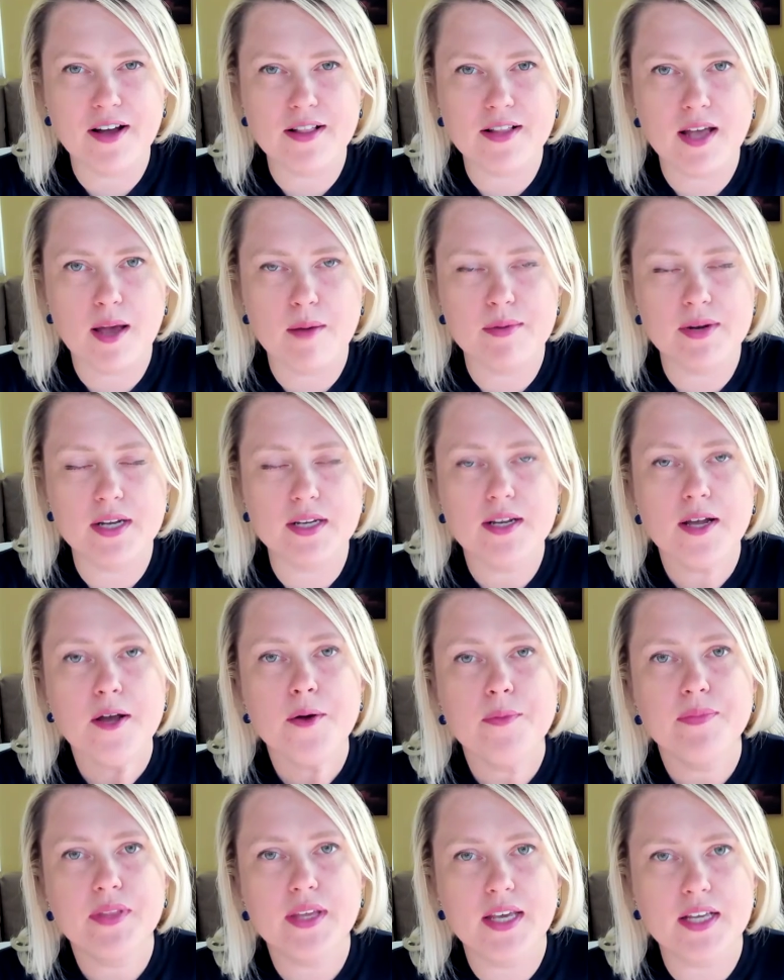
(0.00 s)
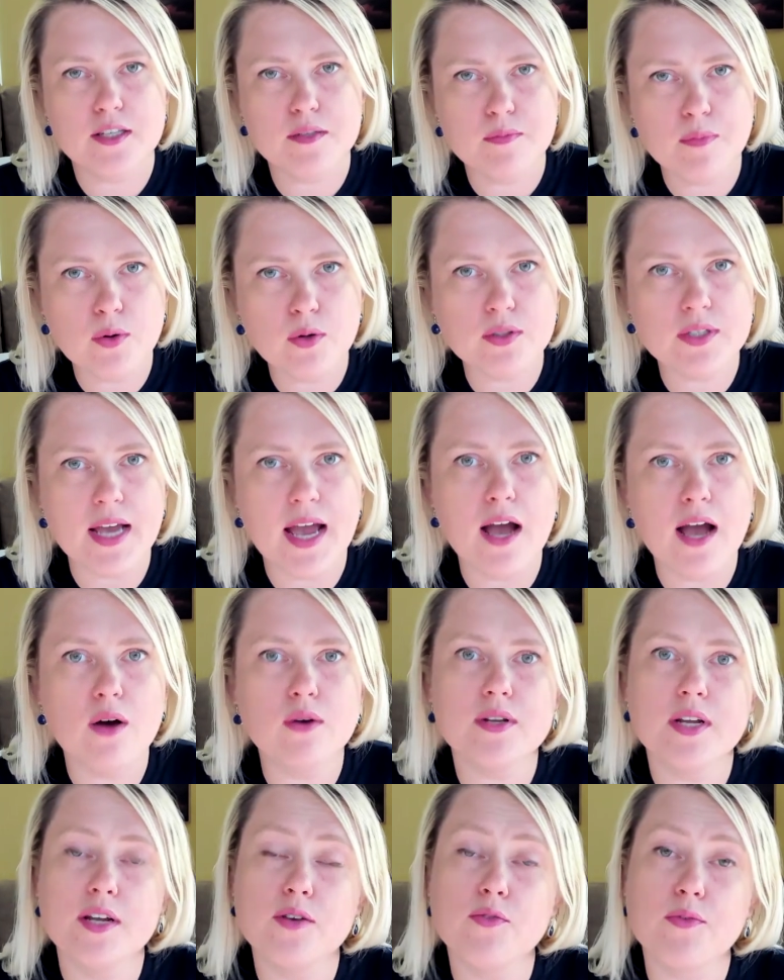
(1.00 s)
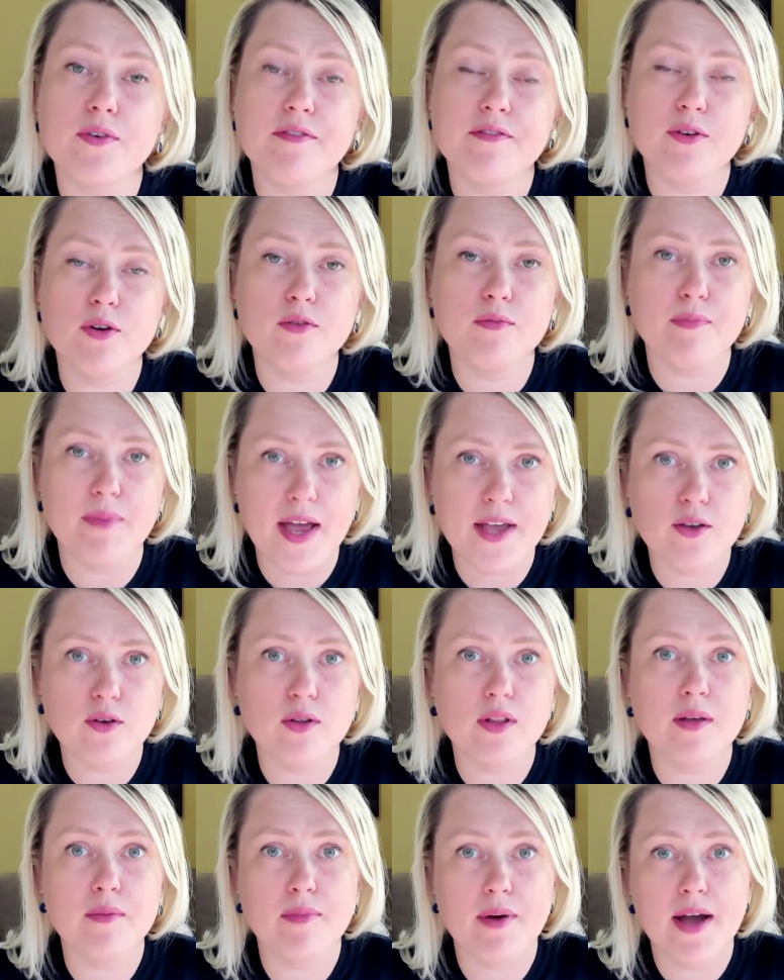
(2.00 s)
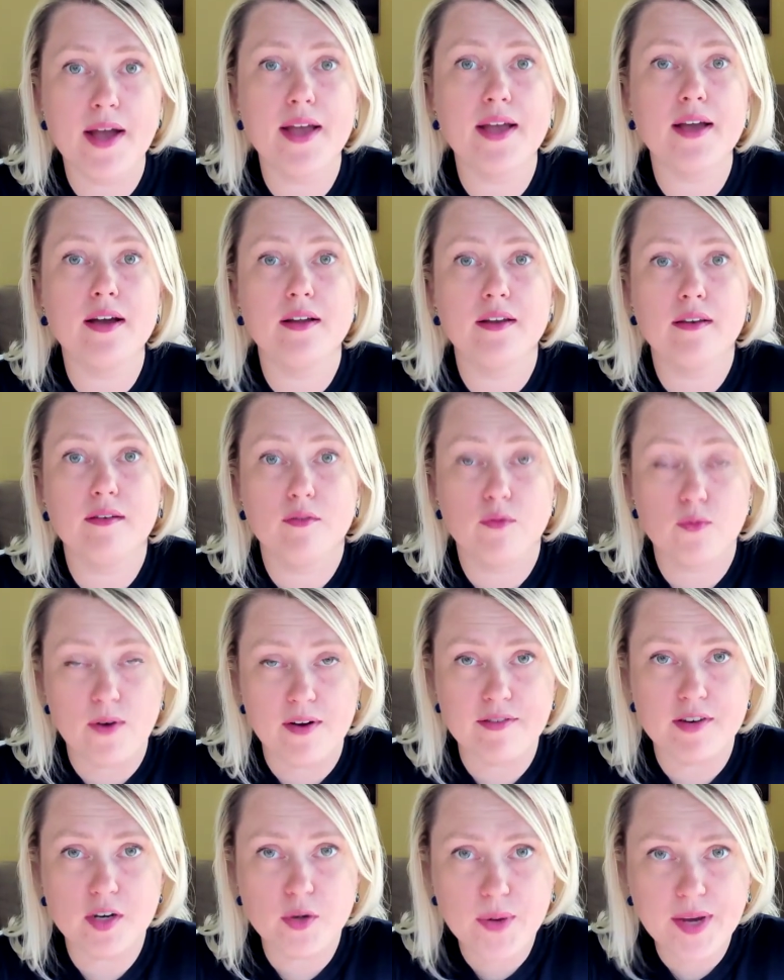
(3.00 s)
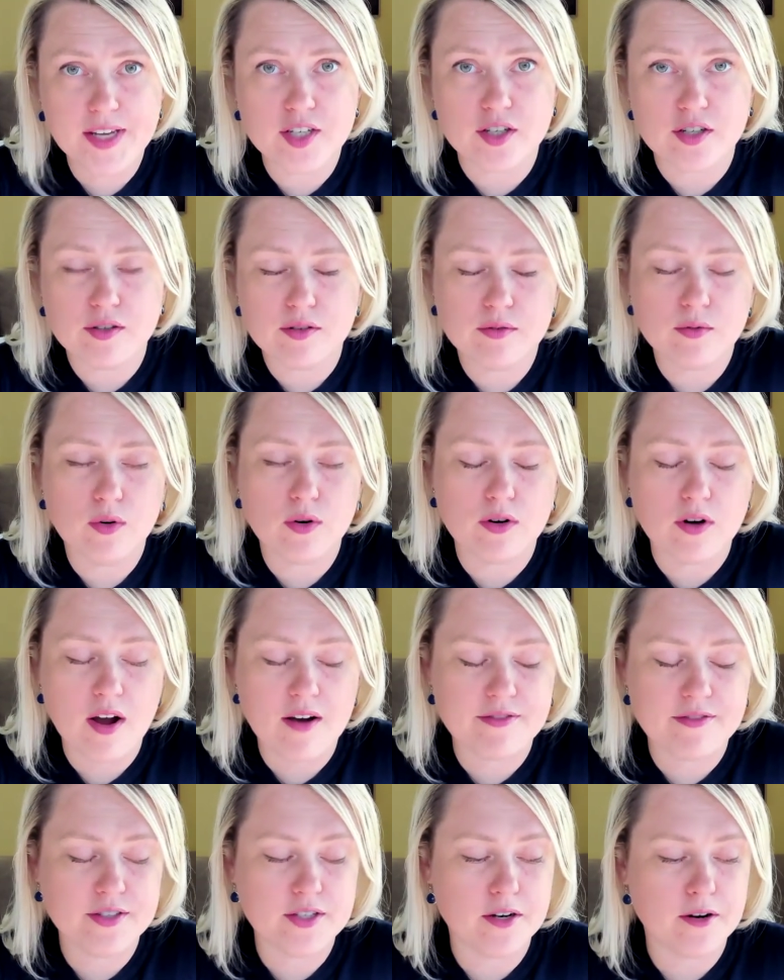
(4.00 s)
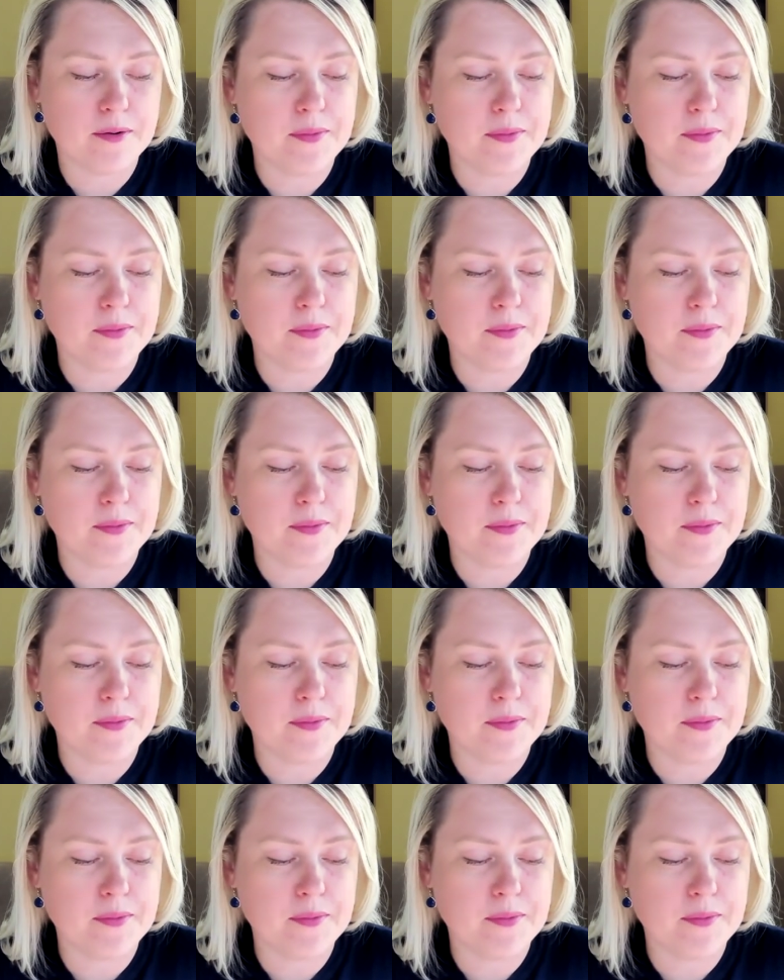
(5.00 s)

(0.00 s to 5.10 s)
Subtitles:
cabinet gets pulled out and reviewed manually by a revenue agent or an officer.